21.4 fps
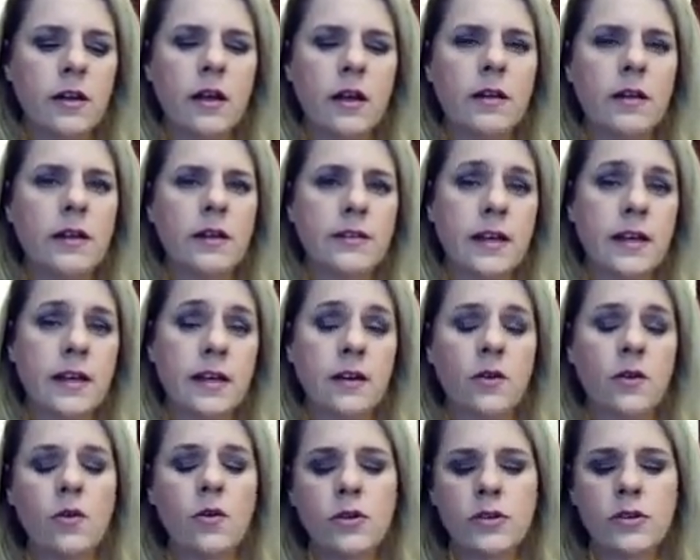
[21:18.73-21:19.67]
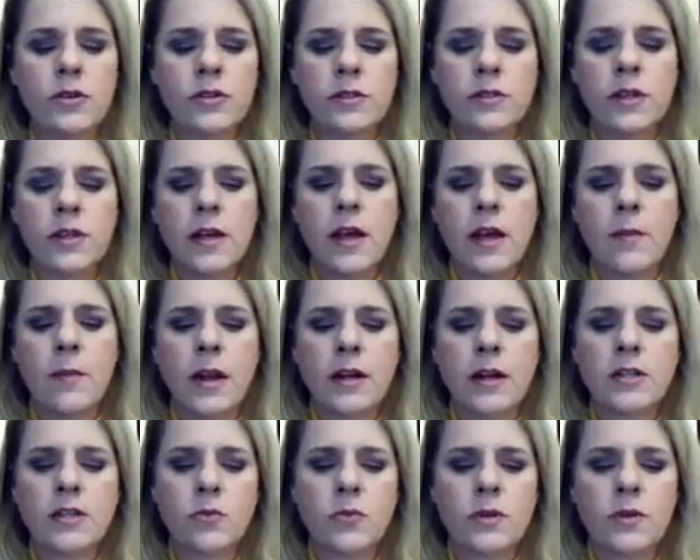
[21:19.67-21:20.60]
second course, but I
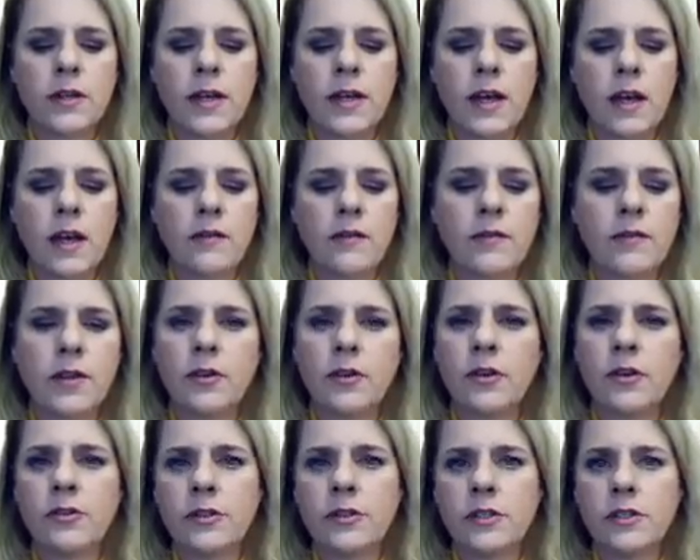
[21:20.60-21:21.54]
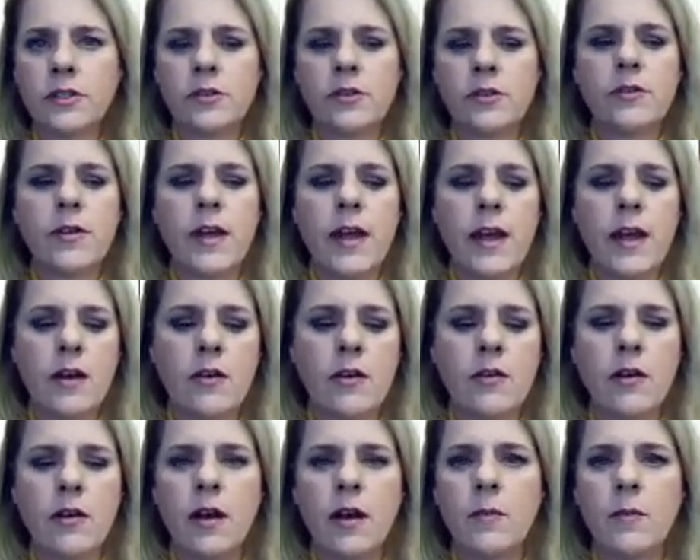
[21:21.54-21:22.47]
just wanted to kind of introduce it to you now
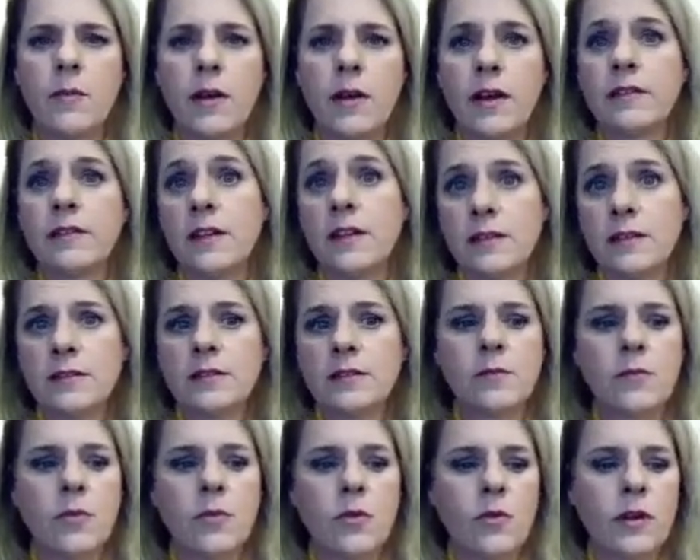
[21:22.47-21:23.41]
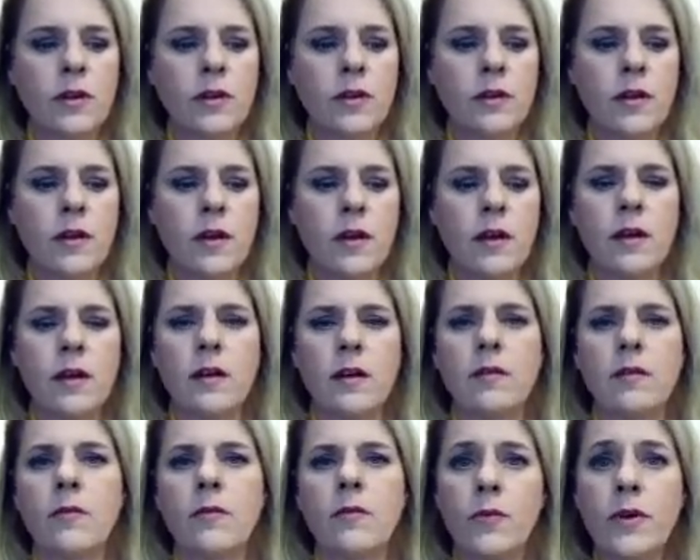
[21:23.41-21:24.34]
because it is an important
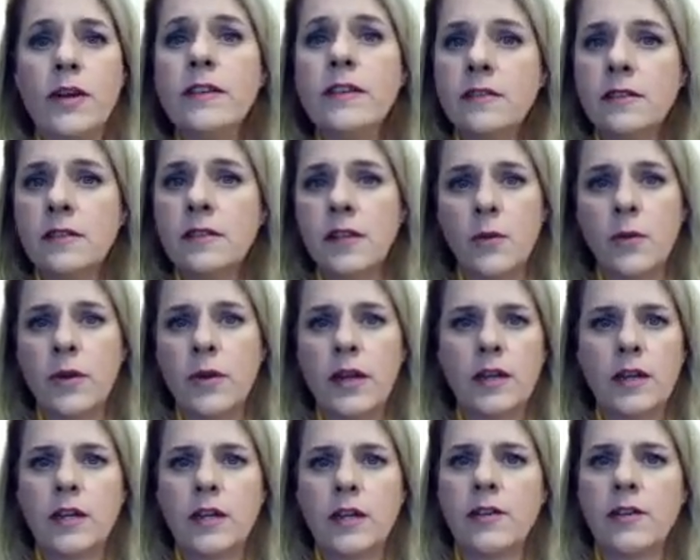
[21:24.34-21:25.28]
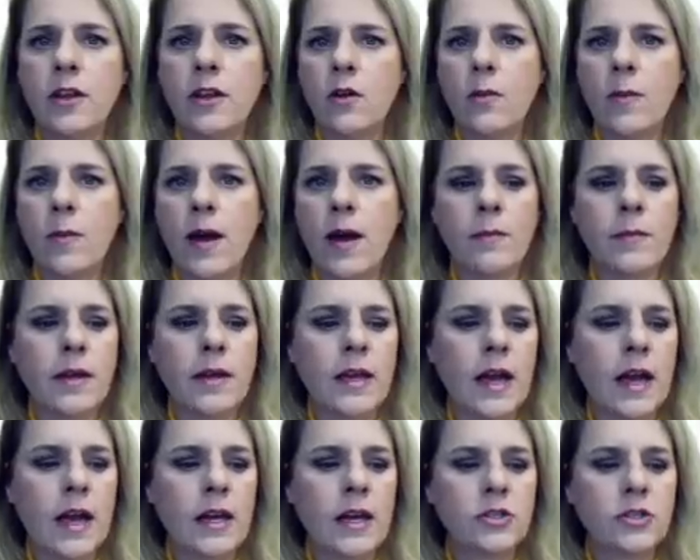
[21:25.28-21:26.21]
reason that we need to even know about
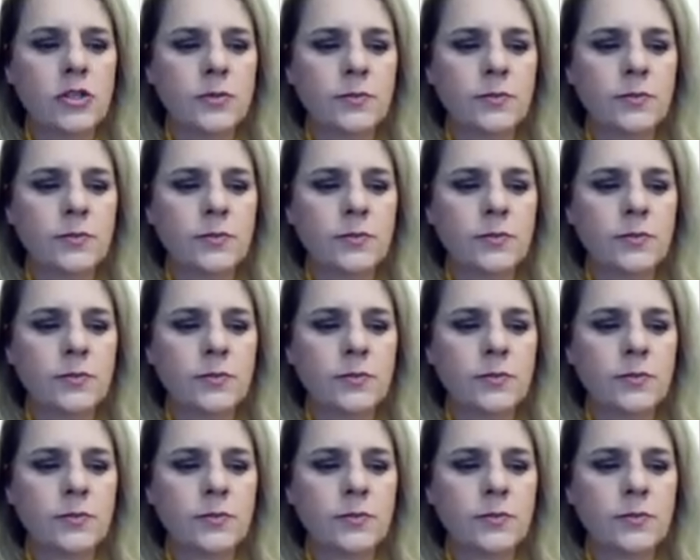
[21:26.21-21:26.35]
pH.